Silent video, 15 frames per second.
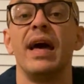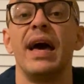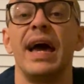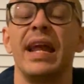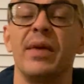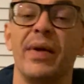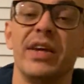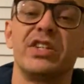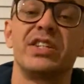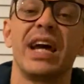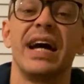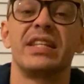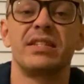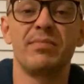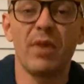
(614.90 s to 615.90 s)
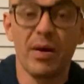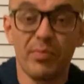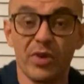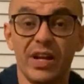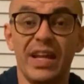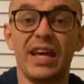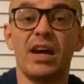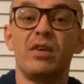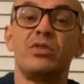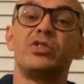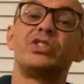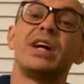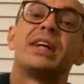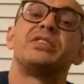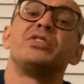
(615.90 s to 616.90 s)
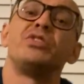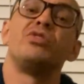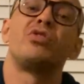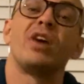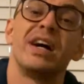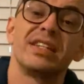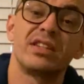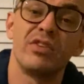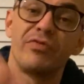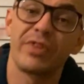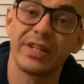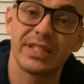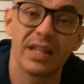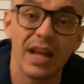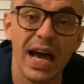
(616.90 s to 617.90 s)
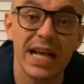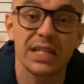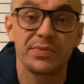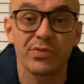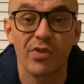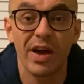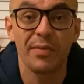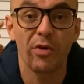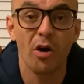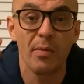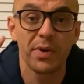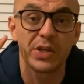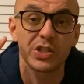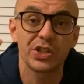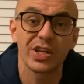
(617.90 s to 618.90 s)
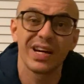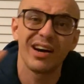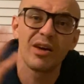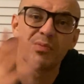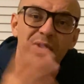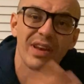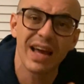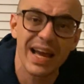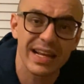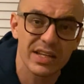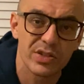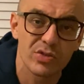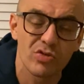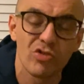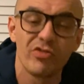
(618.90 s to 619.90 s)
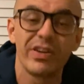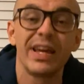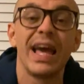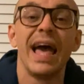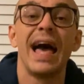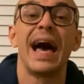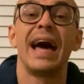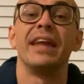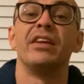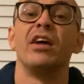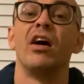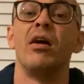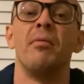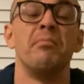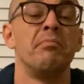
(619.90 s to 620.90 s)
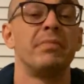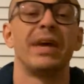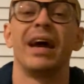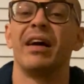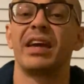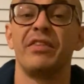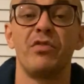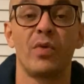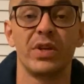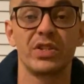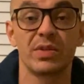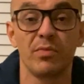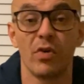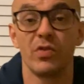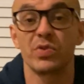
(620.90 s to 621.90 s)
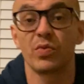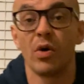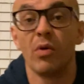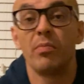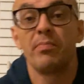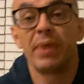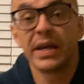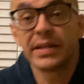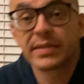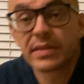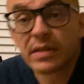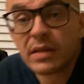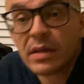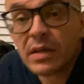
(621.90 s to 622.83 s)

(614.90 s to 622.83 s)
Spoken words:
Anyway, shout out to my boy Leo, shout out to you guys. Don't forget to like, subscribe, comment, share. I hope you like this story, and yeah, I'll give you one tomorrow as well. Peace.